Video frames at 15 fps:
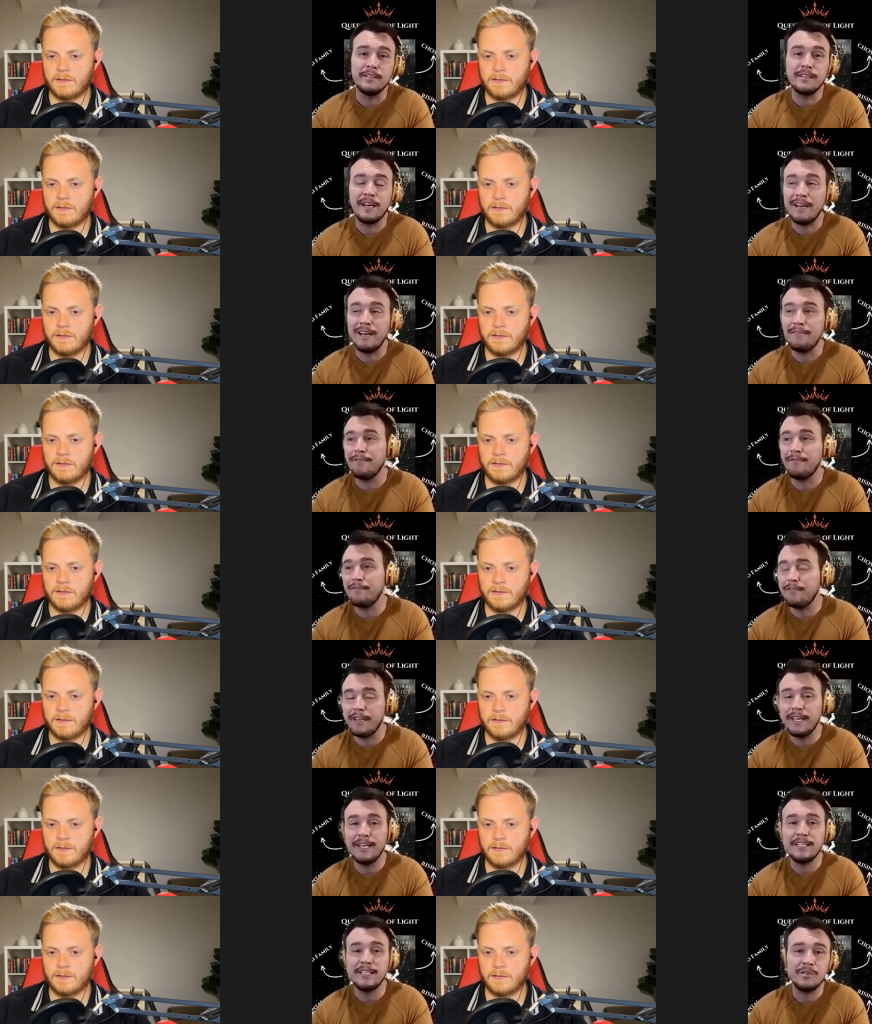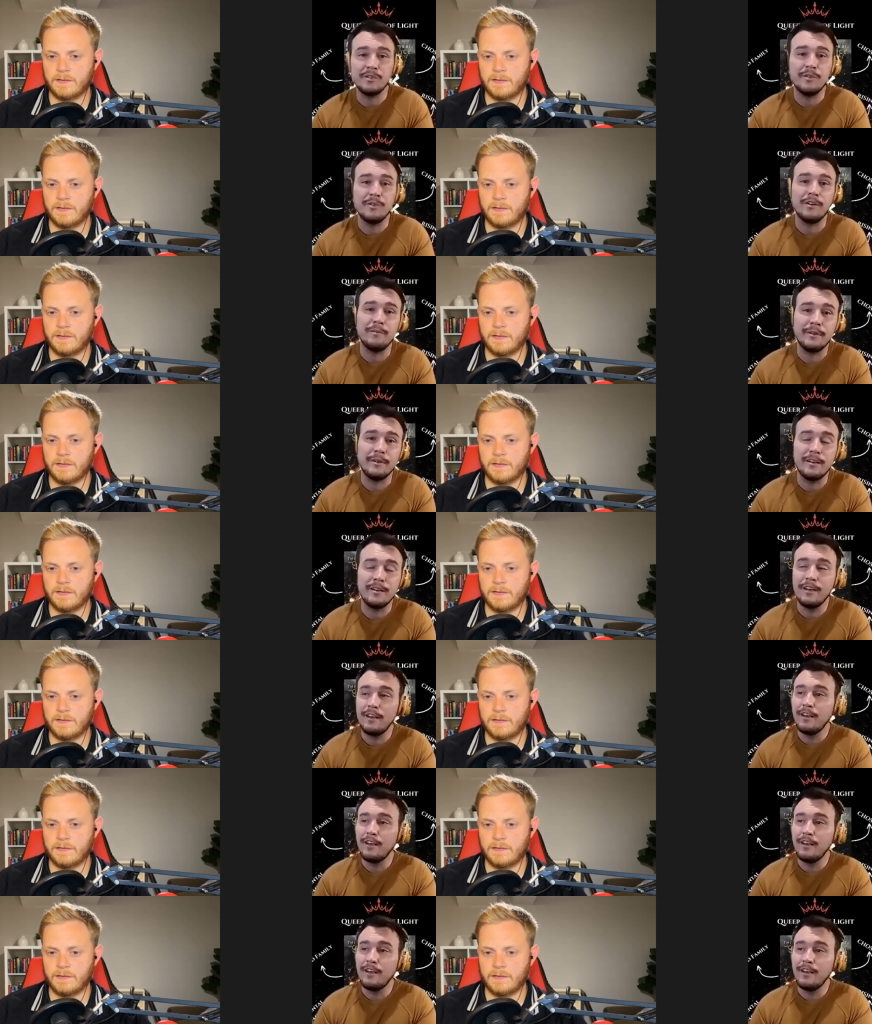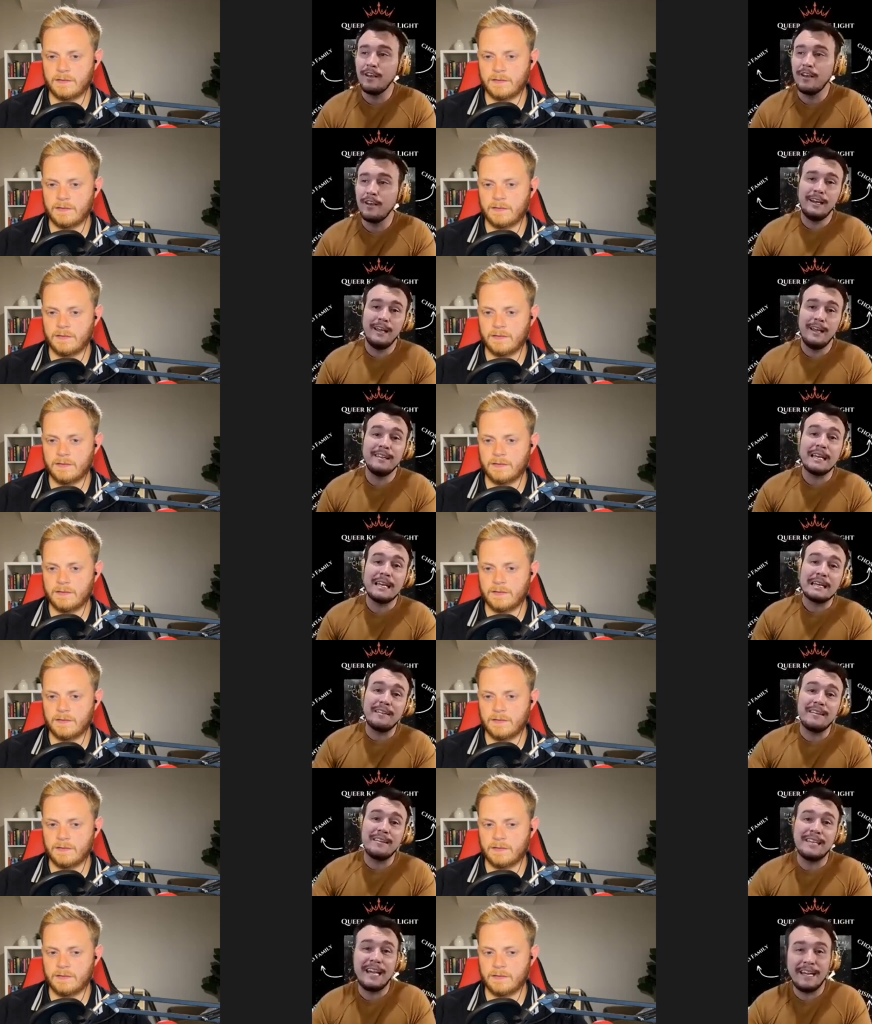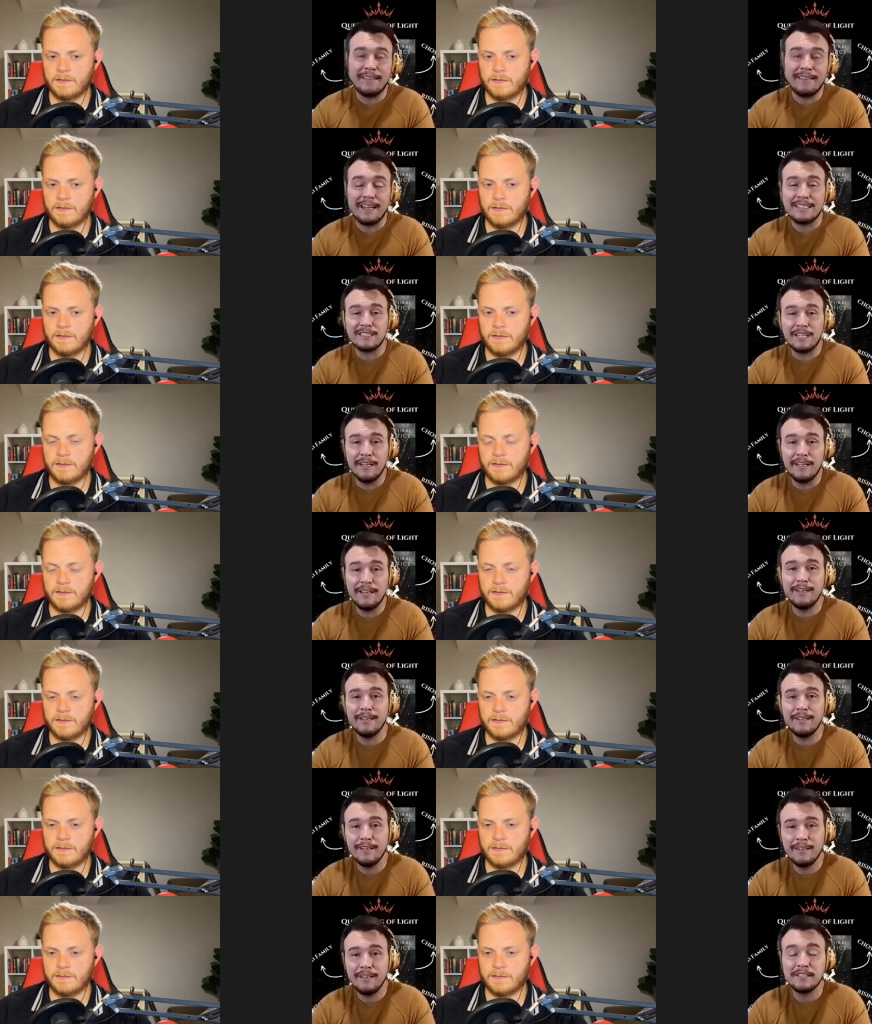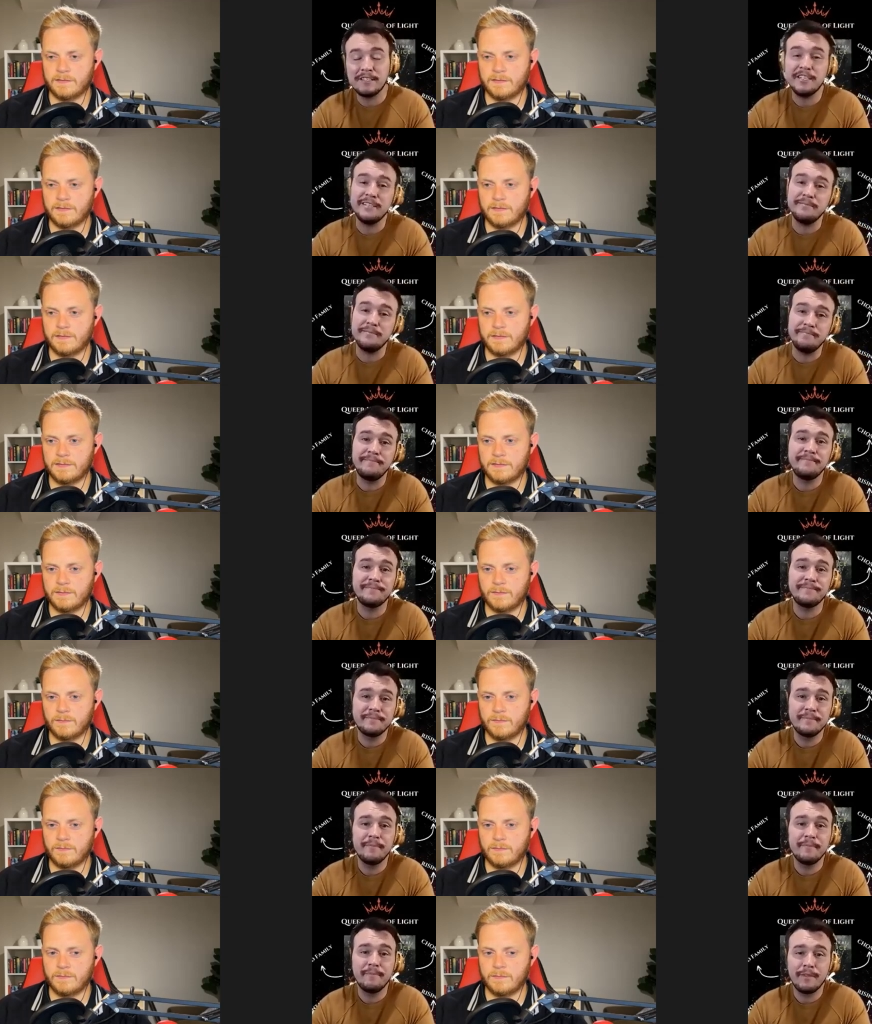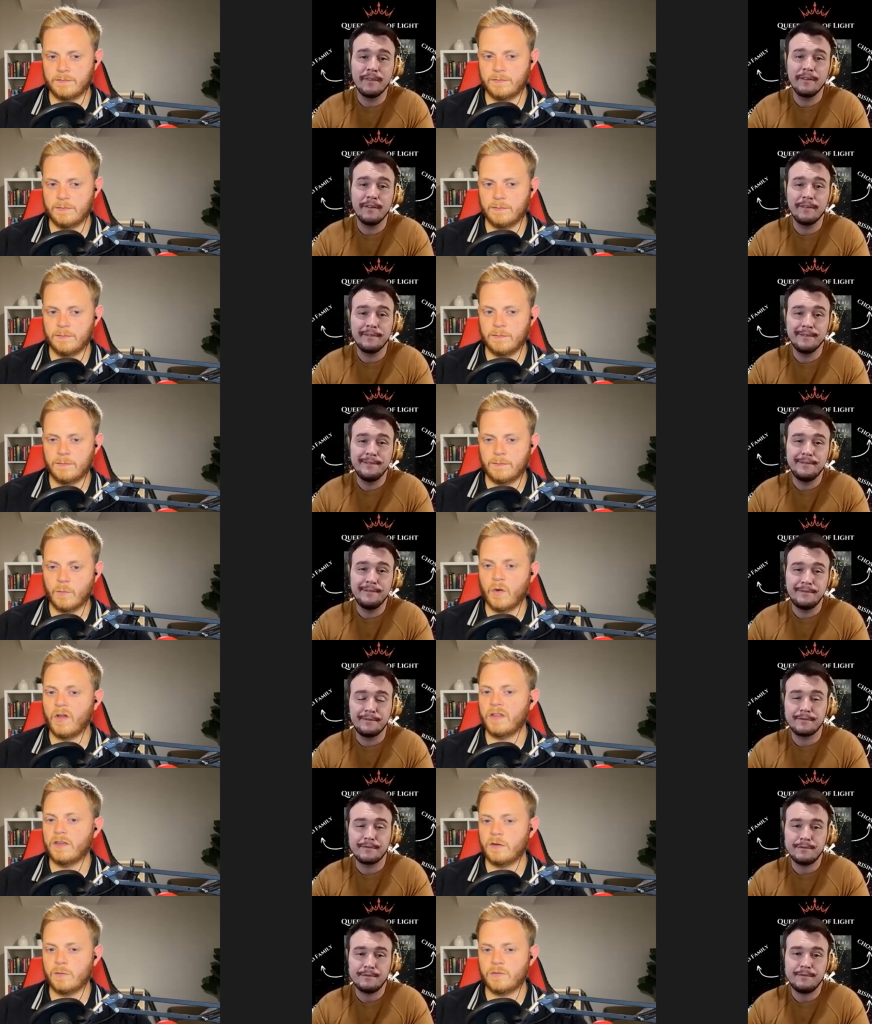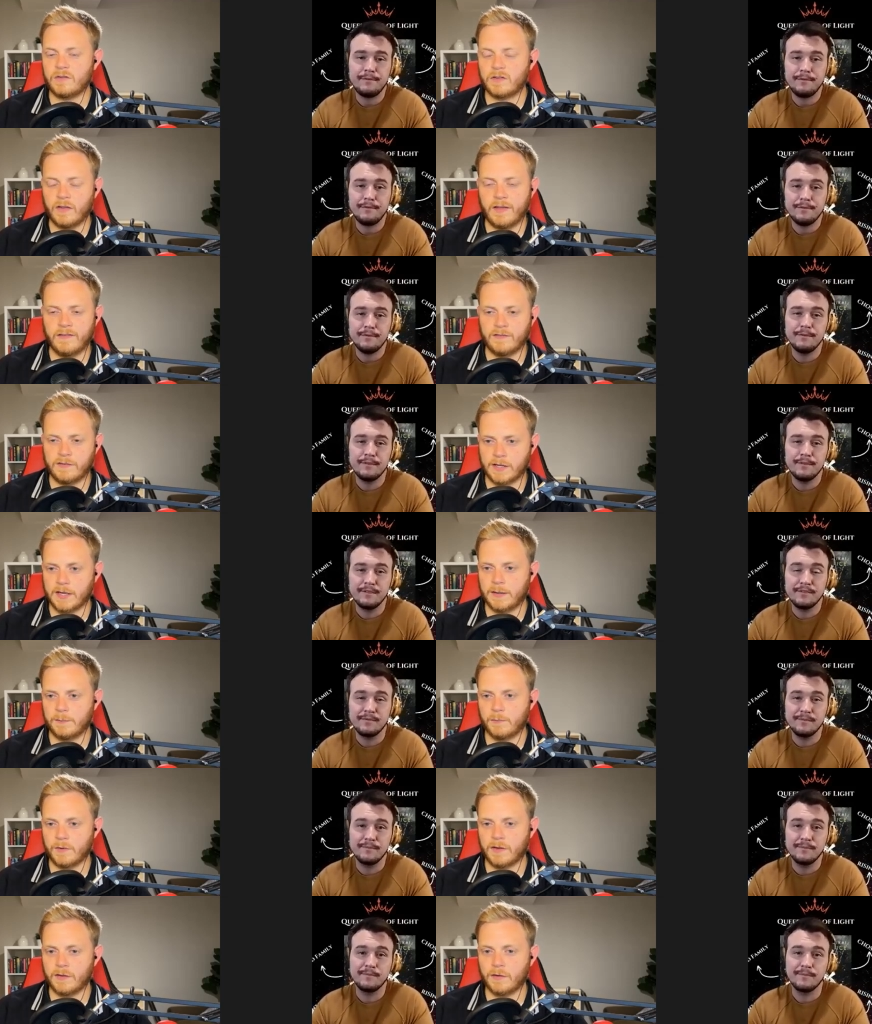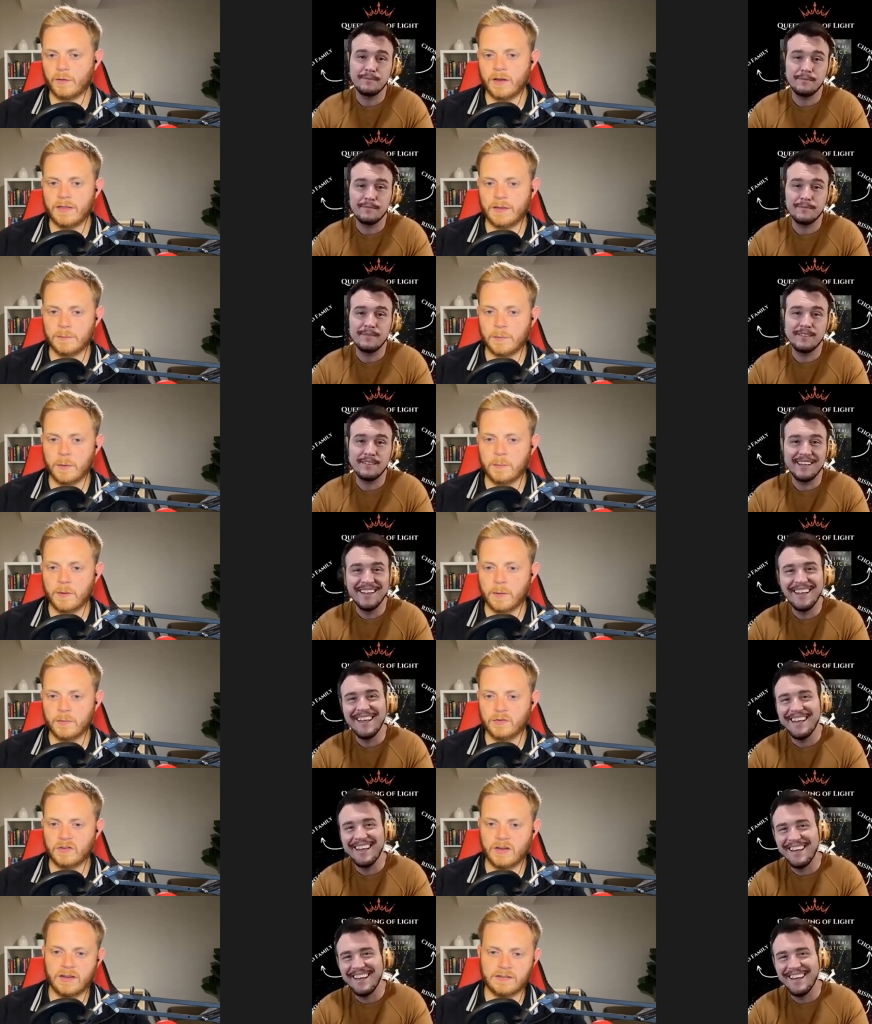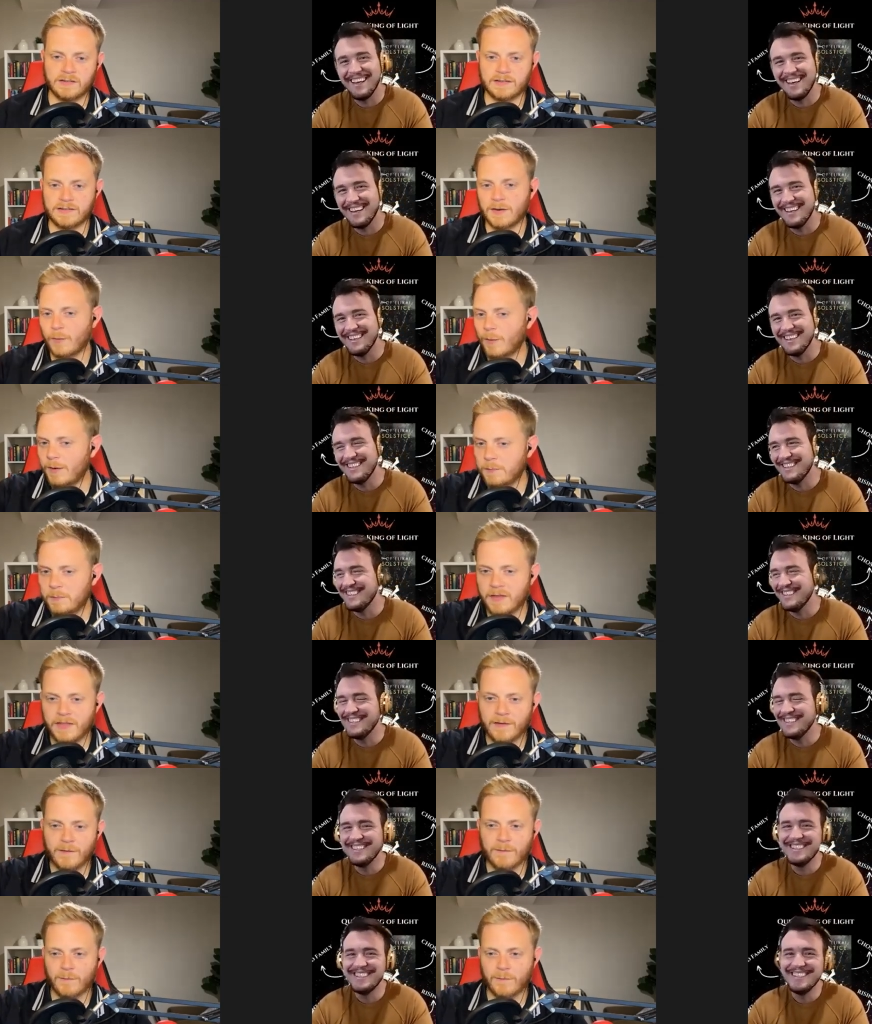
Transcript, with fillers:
Speaker 1: and I've hit two of them. And at the end of the day, that's, that's good.
Speaker 2: Well, and you still have time, right? The great thing about publishing is it's going to be there